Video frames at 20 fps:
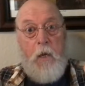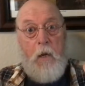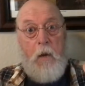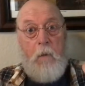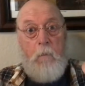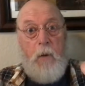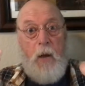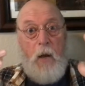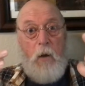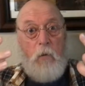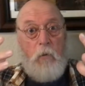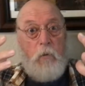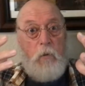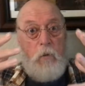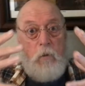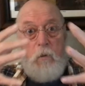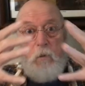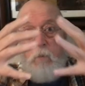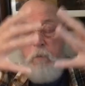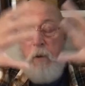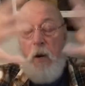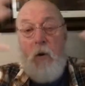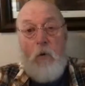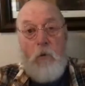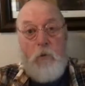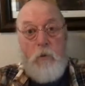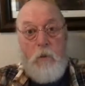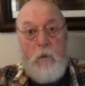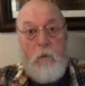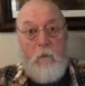about the
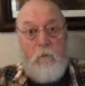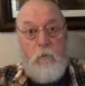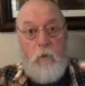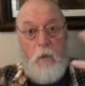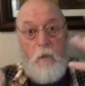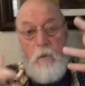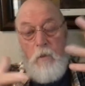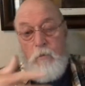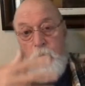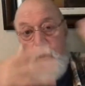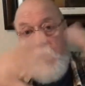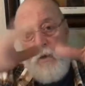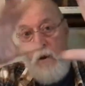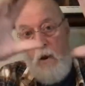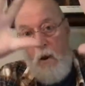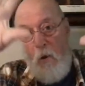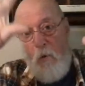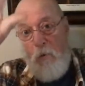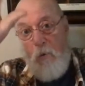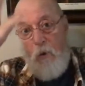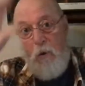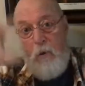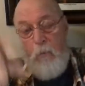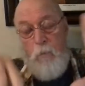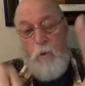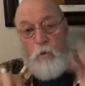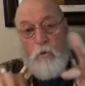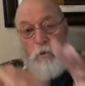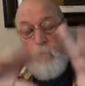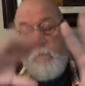parenting of, and they're saying, "Oh, they're an
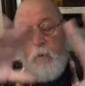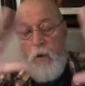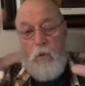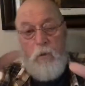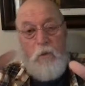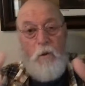abusive parent."